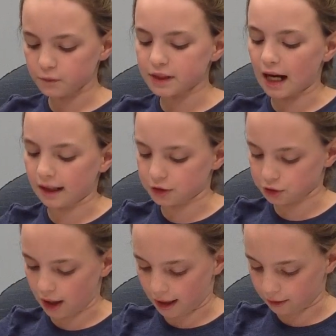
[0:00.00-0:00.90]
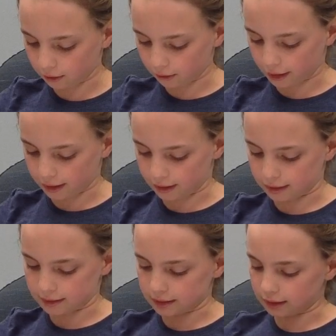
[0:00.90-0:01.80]
data trial,
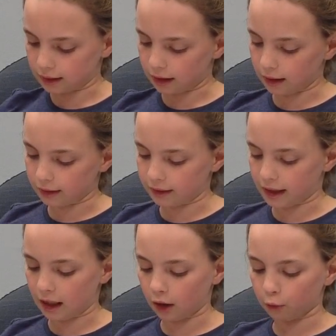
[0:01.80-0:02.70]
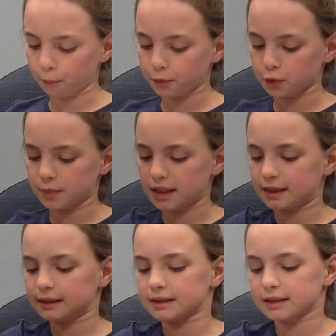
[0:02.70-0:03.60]
and they helped
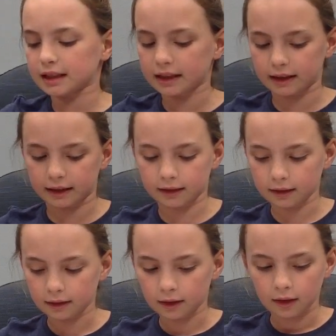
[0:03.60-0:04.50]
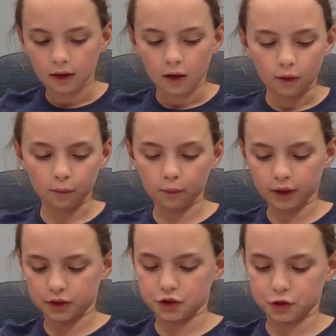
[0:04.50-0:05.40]
me see
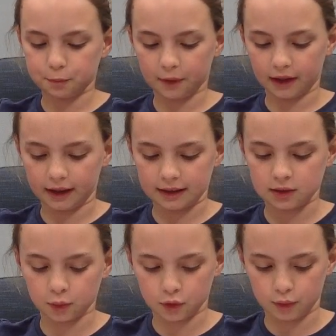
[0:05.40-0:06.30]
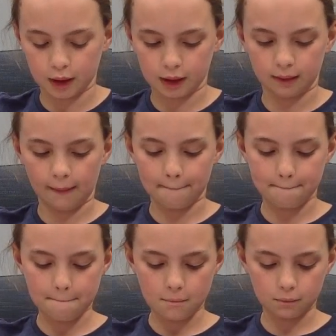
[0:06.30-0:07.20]
which plants were doing
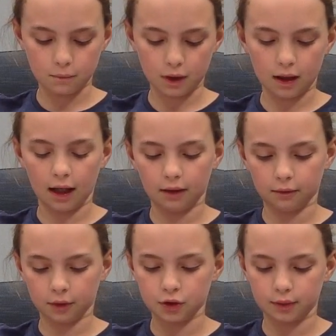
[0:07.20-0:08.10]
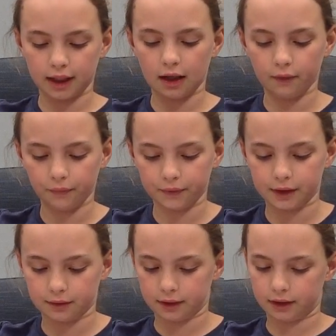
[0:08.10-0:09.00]

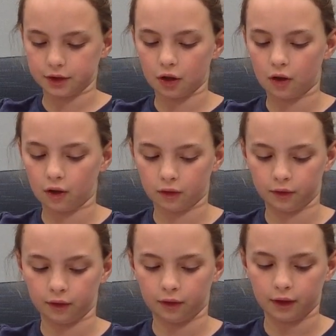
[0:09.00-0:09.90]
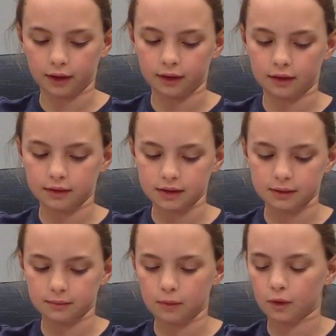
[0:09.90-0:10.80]
healthier, taller, and
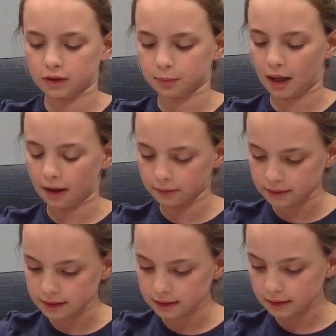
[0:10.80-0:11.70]
more sprouts.